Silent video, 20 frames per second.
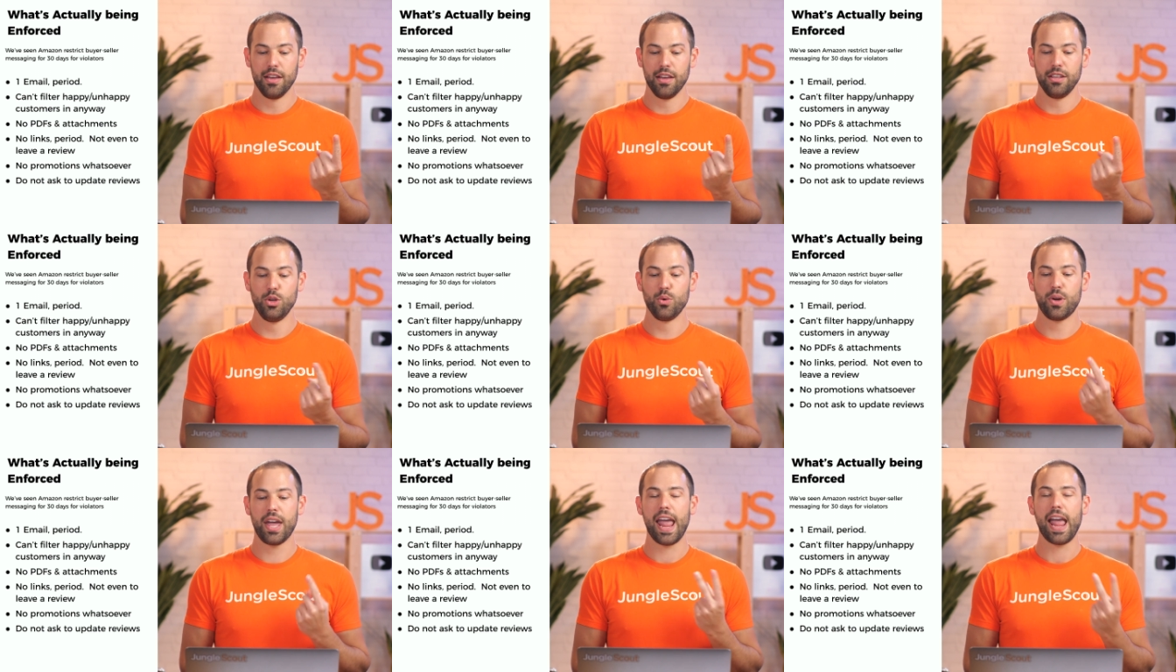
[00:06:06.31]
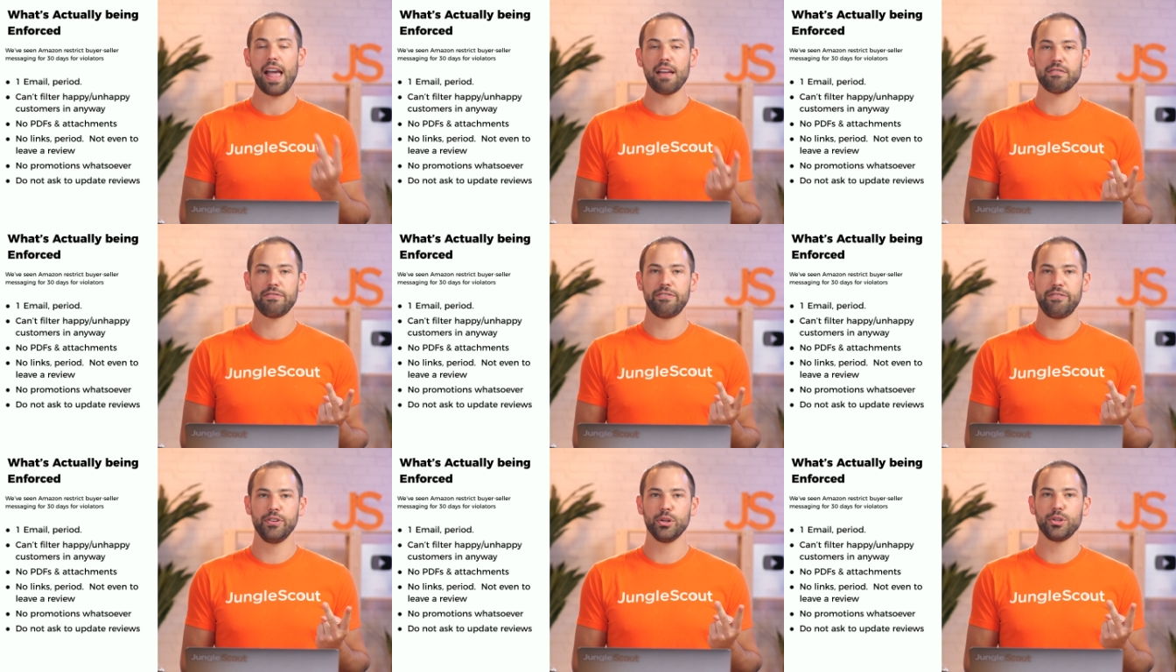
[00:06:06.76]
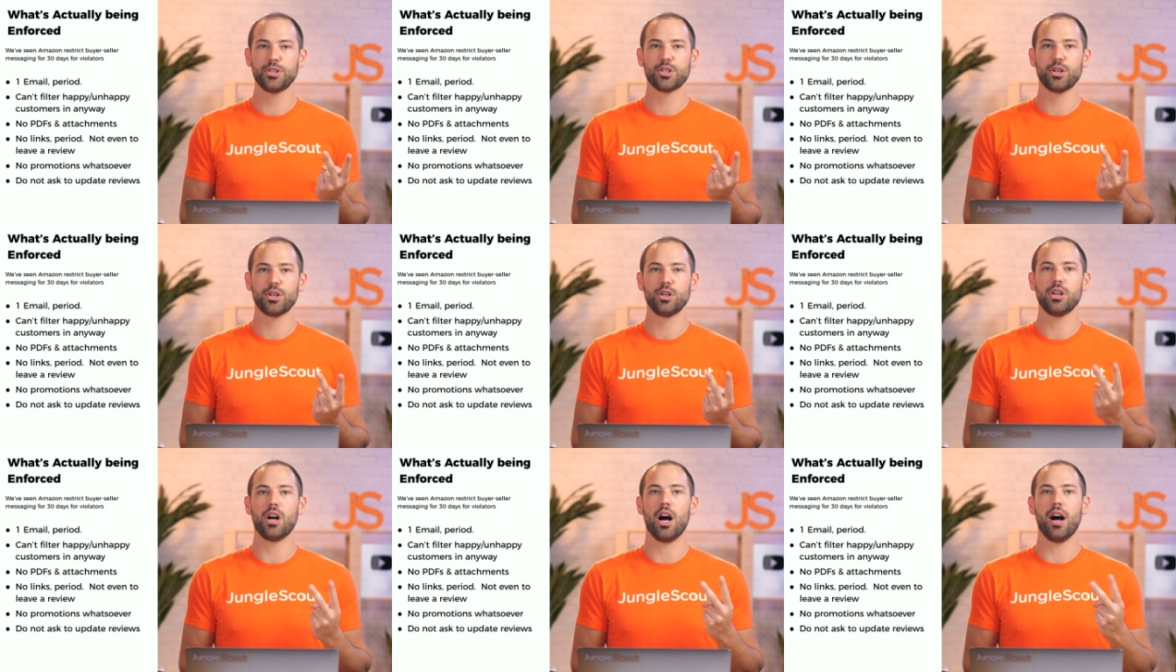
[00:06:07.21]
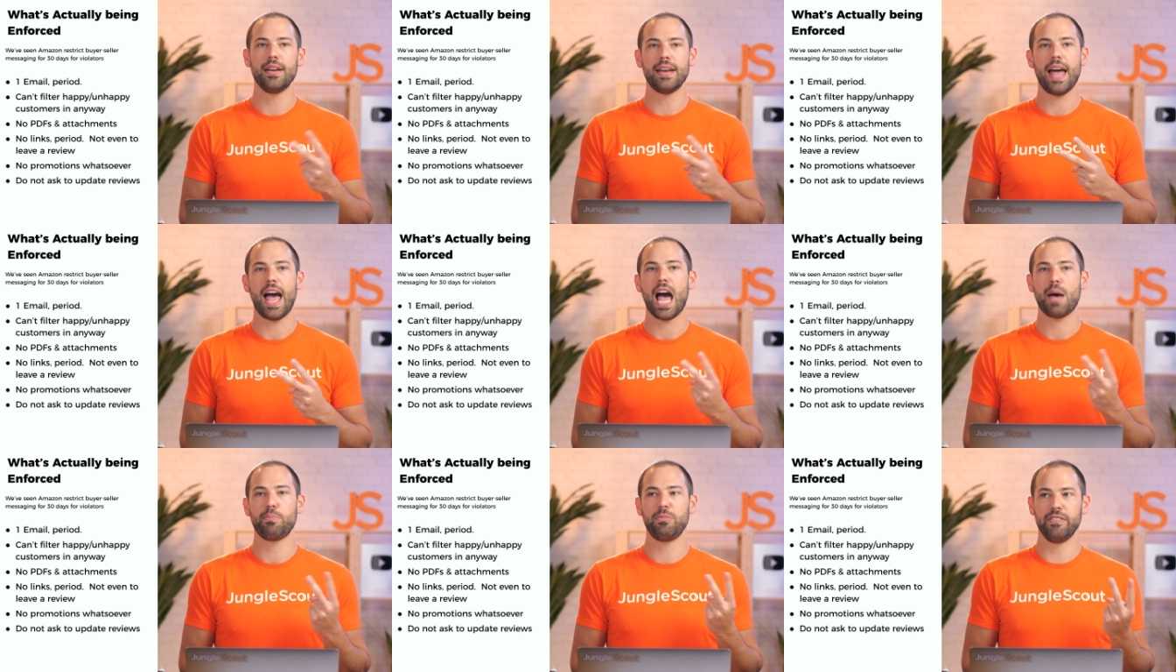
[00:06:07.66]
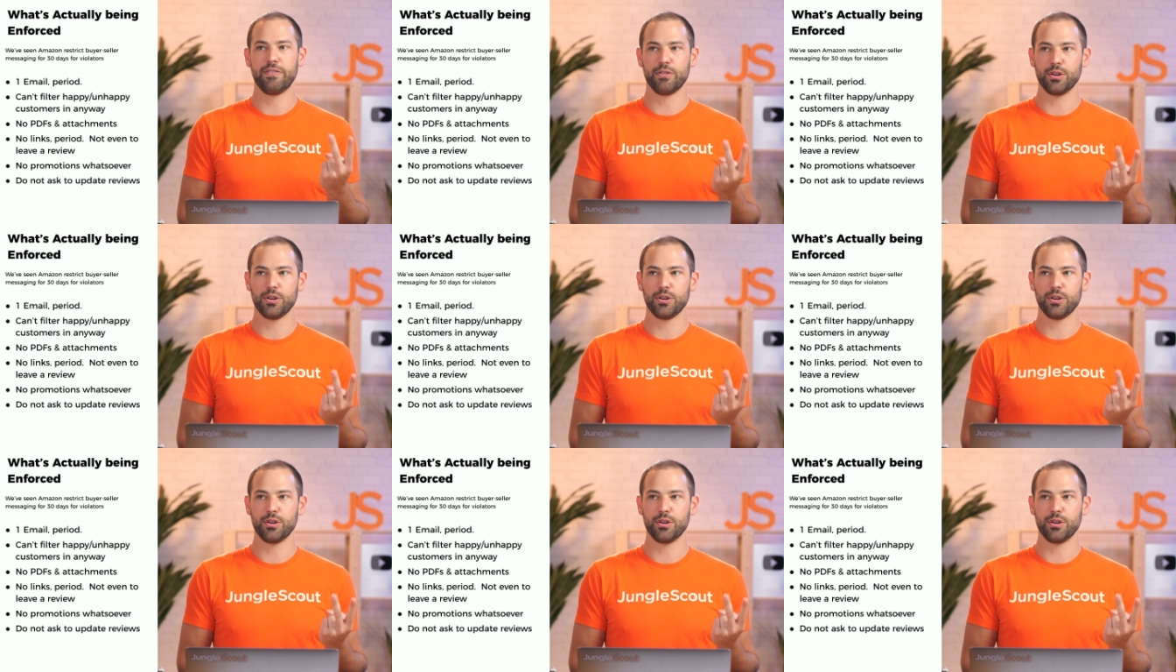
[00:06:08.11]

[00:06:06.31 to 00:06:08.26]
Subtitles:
You can't filter unhappy